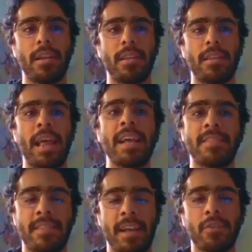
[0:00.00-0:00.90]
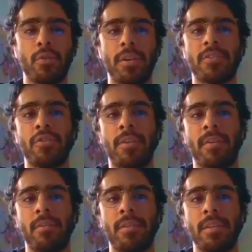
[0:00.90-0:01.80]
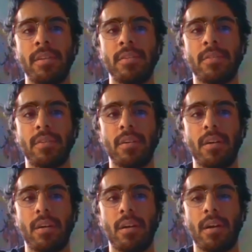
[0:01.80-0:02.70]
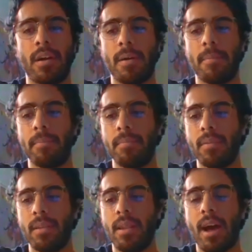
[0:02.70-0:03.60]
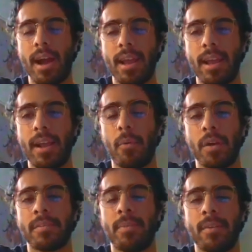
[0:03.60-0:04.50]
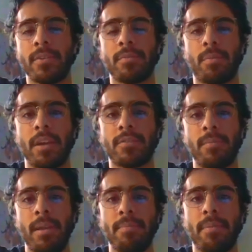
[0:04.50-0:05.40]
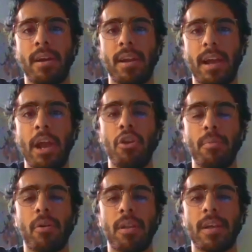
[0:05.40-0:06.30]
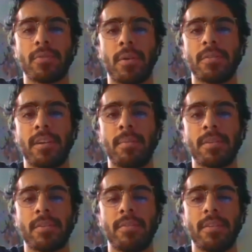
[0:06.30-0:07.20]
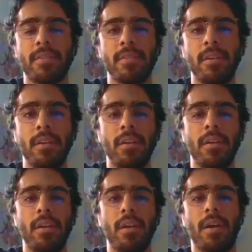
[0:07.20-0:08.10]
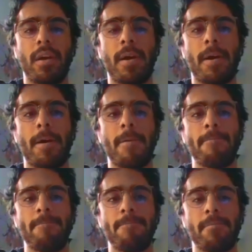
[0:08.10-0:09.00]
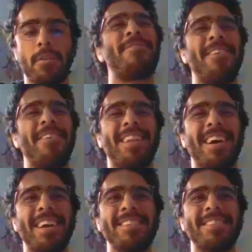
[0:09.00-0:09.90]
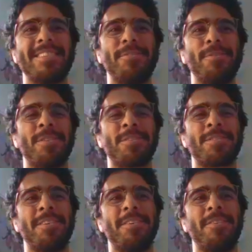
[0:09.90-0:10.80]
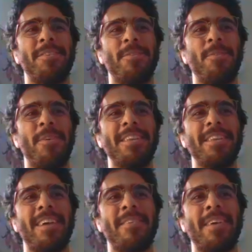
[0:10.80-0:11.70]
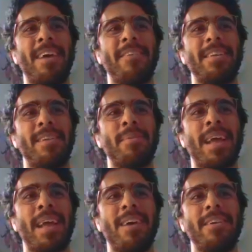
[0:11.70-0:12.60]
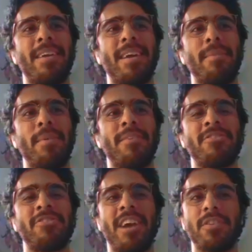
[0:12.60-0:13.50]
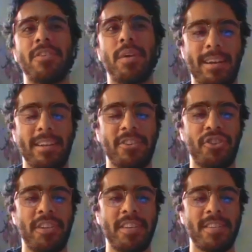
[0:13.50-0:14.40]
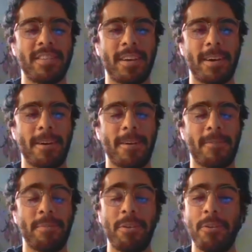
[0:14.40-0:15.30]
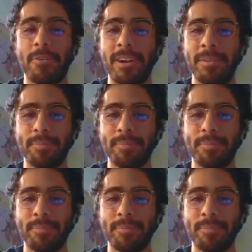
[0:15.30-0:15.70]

The extent to which your difficulties lie was a bit of a surprise for me, but I knew more or less what I was getting myself into. One of my favorite clients, who's also one that I've been having a bit of a challenge with, she's from the Ukraine.